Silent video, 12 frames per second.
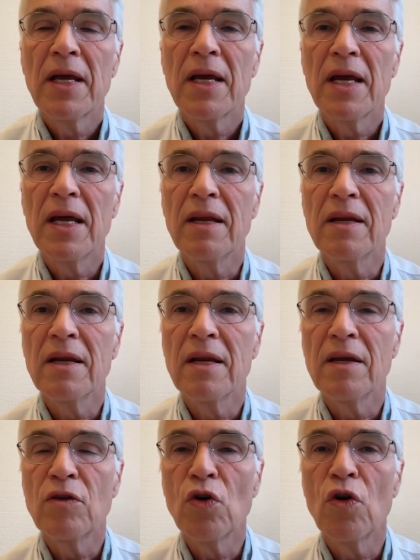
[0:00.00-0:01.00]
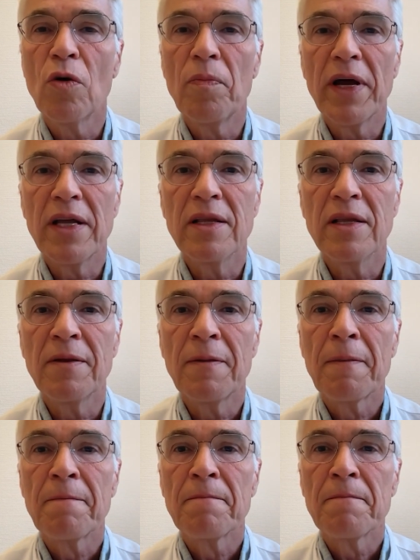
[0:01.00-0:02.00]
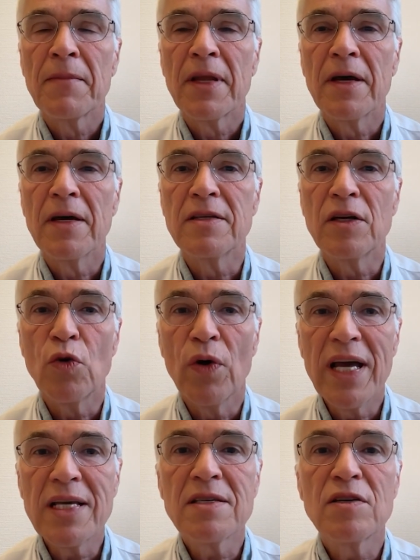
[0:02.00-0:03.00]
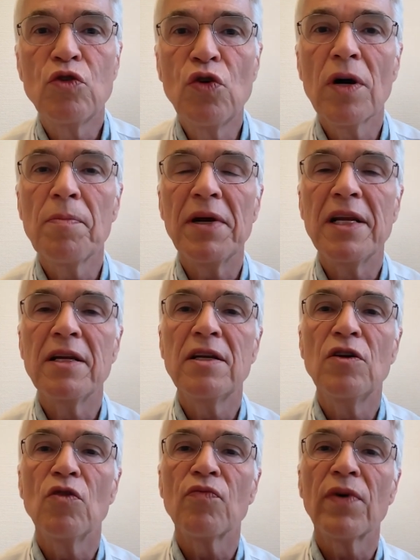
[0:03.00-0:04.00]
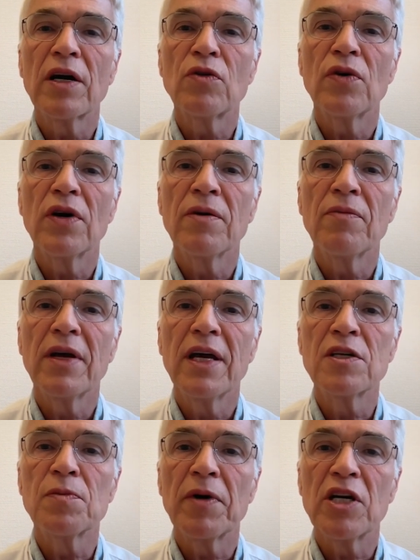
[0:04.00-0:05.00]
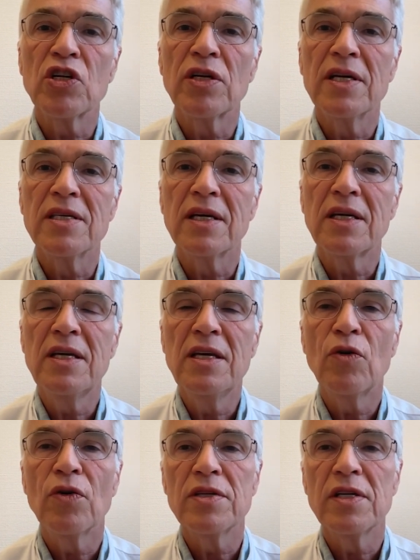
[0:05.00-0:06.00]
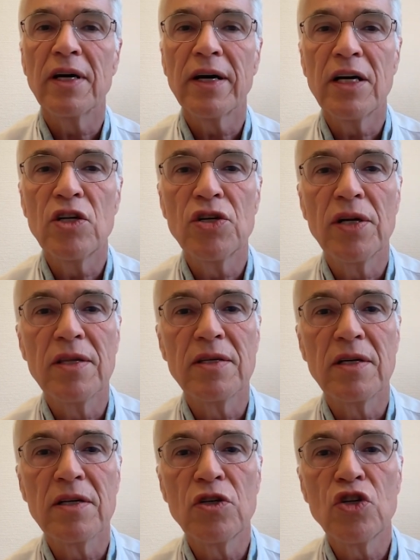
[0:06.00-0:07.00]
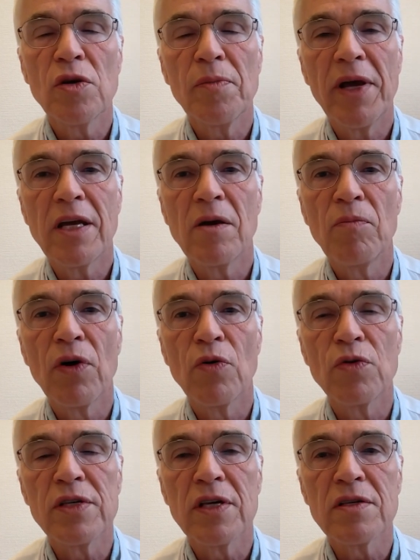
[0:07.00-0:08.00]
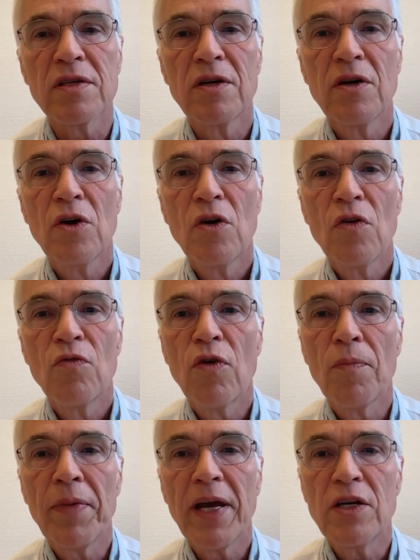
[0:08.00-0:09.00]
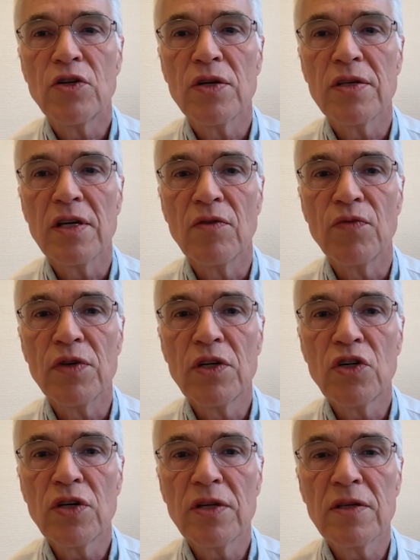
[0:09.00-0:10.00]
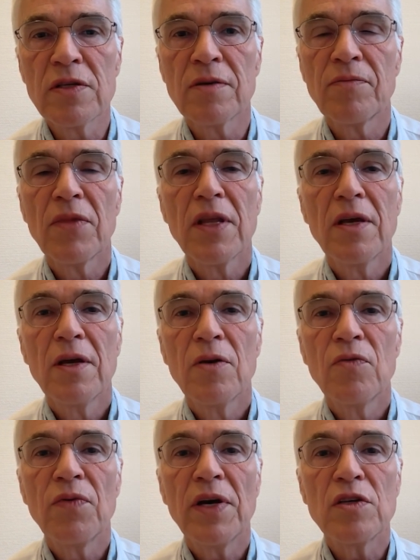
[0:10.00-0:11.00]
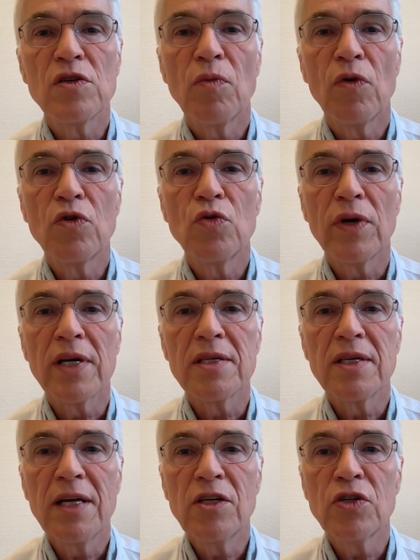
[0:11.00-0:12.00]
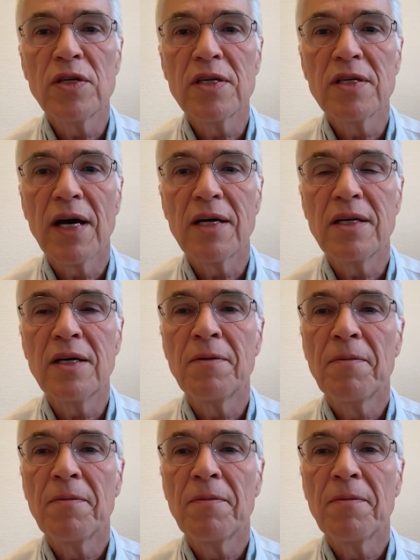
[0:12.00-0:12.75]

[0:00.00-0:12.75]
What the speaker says: in Europe and the US. Durability of factor expression is a key consideration in the decision-making process for patients and physicians. Phase 1-2 extension study,